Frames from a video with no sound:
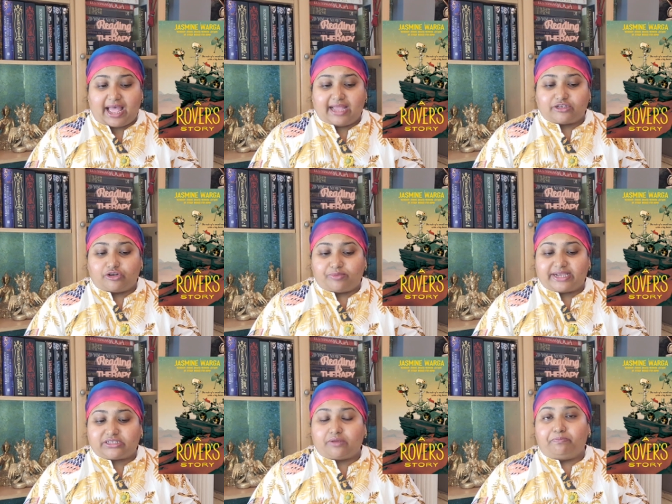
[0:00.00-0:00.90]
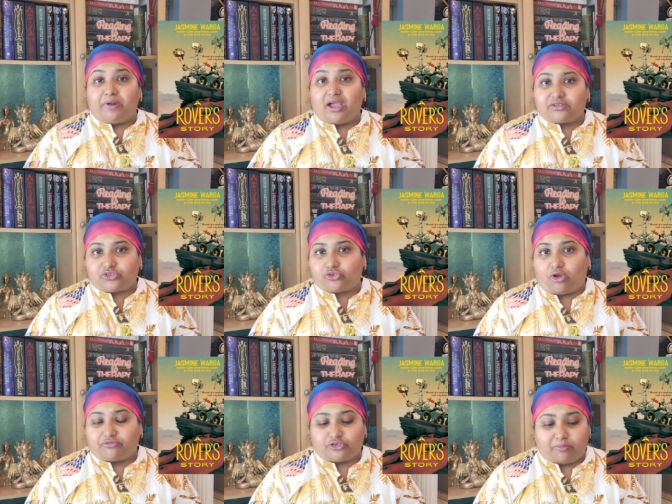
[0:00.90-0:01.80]
and Res blasts
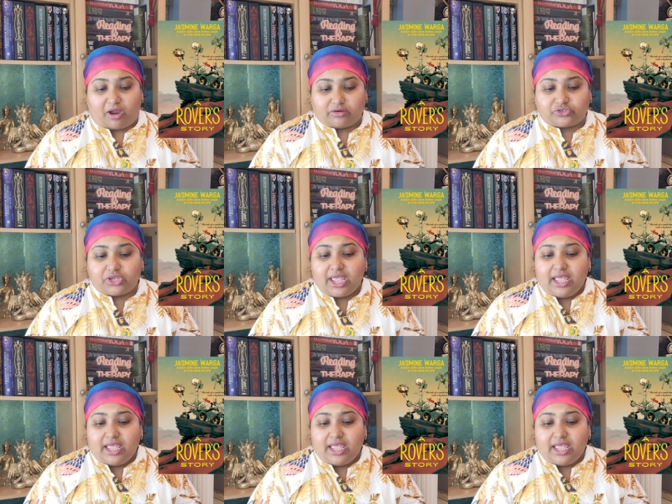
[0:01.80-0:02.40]
off to Mars,